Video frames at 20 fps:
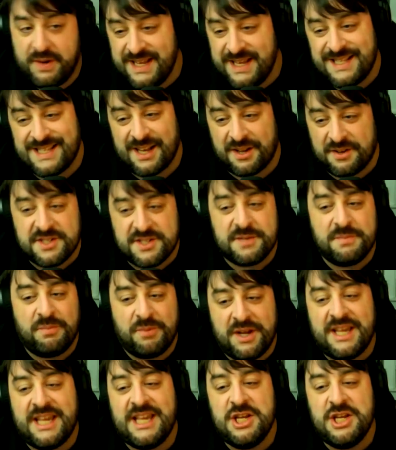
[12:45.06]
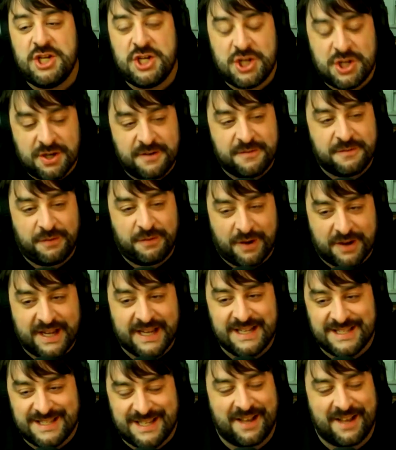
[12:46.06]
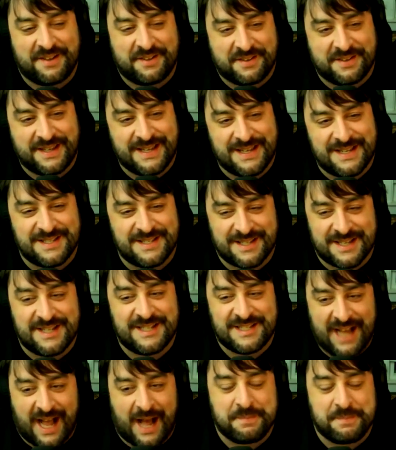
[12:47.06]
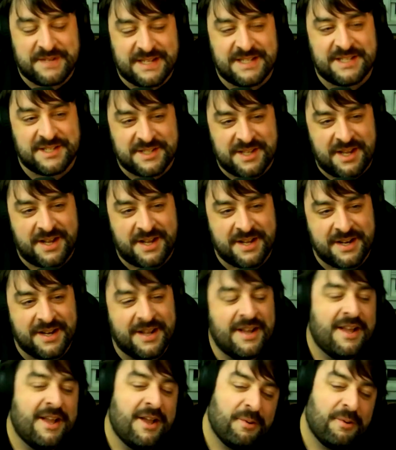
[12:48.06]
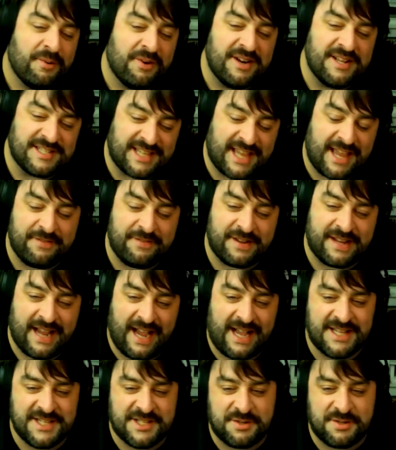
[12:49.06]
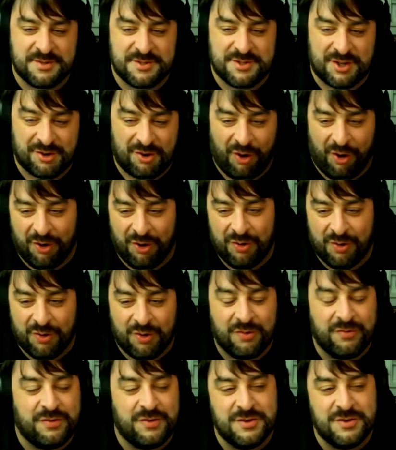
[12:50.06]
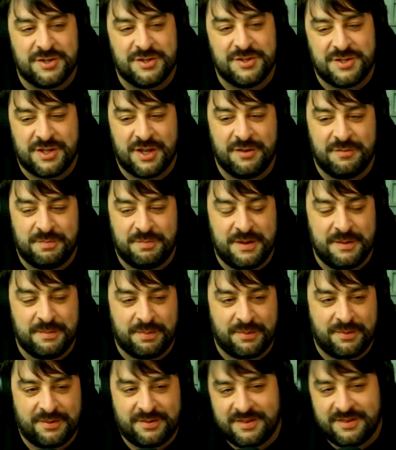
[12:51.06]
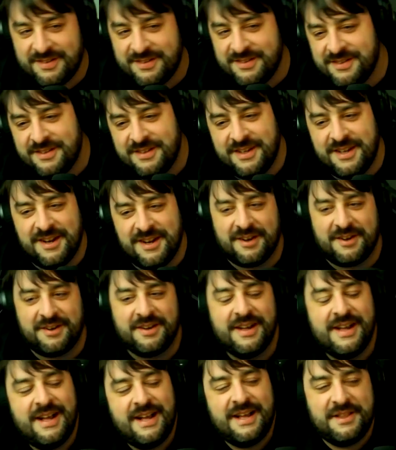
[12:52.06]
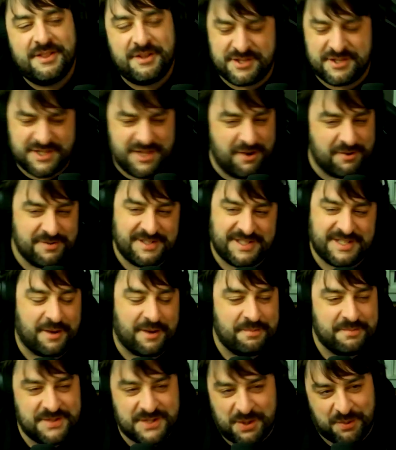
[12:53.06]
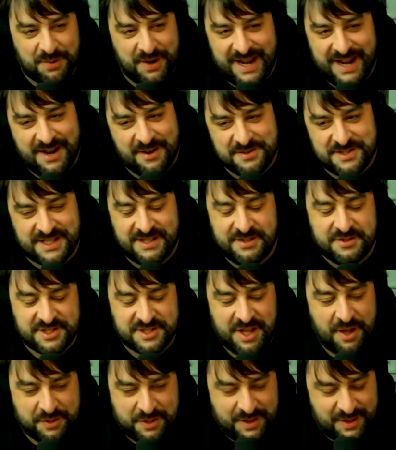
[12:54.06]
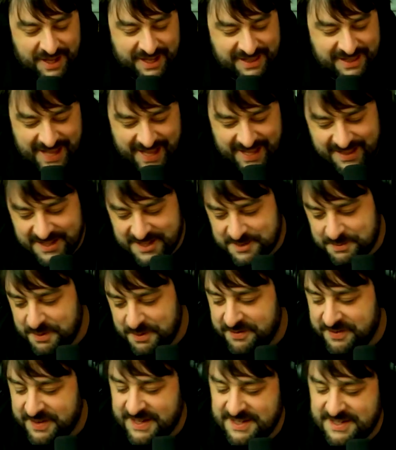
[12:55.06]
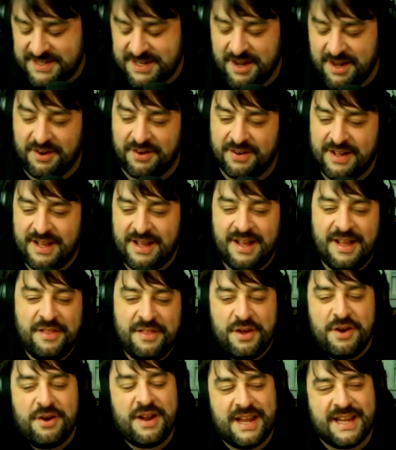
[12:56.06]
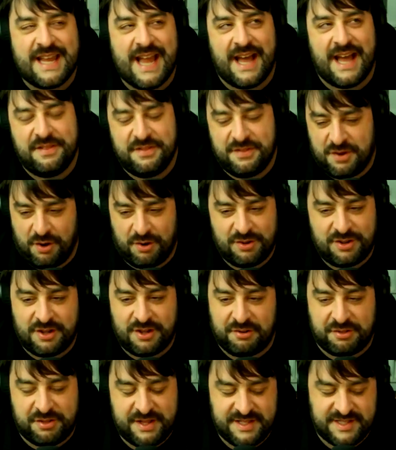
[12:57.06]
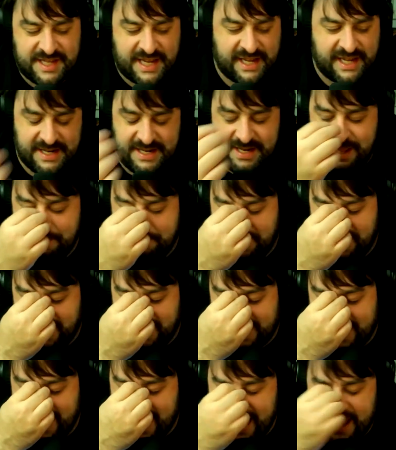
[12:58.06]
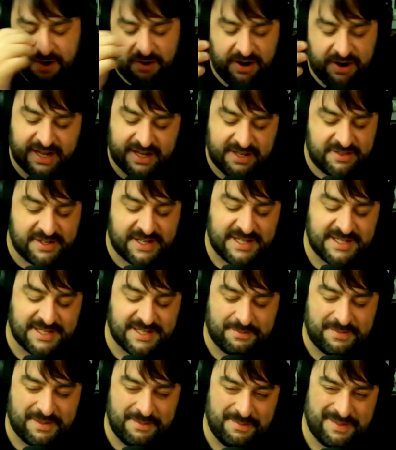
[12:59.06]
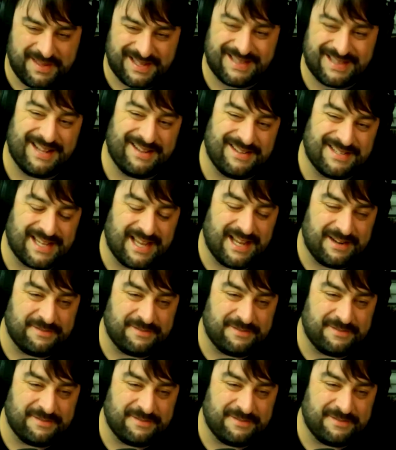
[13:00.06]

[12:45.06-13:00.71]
No, he tells him what he should fucking tell his adopted son. Whereas Kevin Costner is like, I don't know if you should save people. You know, there's no dumb tornado scene. There's nothing like that in this movie. So there are little things I can nitpick at, or I can look at something and be like, that's